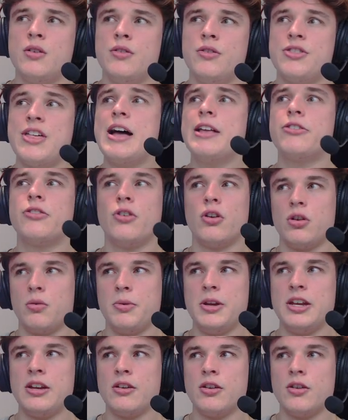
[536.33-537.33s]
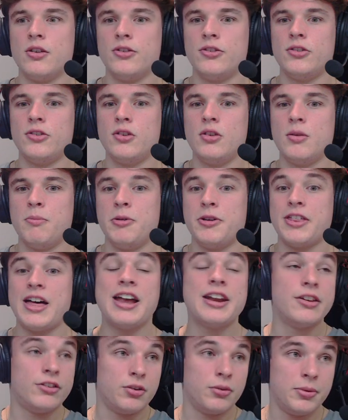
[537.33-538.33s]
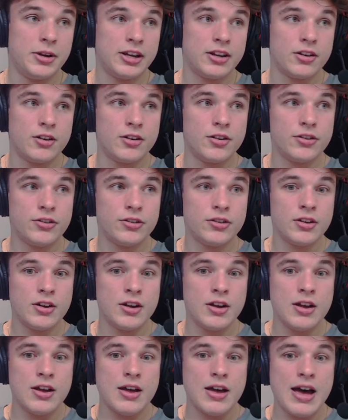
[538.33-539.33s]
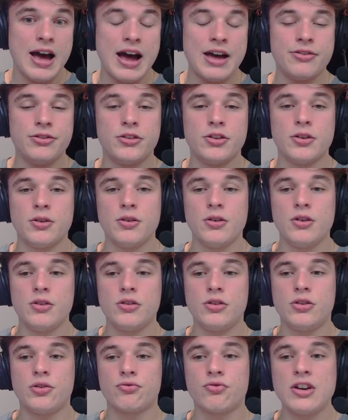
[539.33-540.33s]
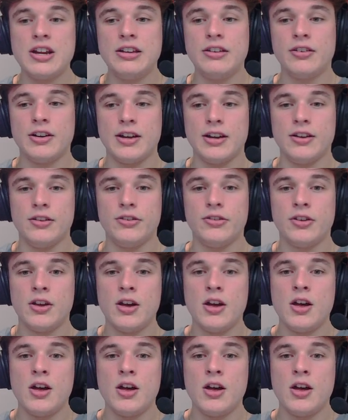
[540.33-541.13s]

that's not a weakness, but that is a weakness. And the reason is